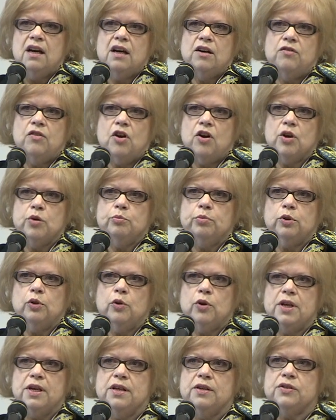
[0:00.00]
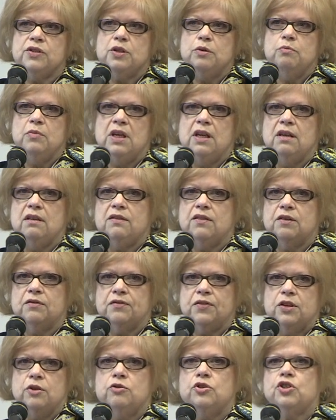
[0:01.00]
of our employees to meet the
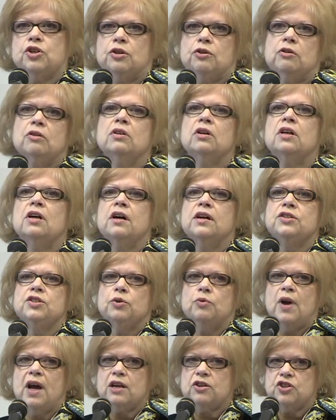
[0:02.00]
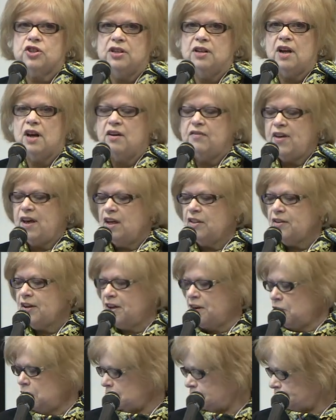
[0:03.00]
future uh, direction of healthcare.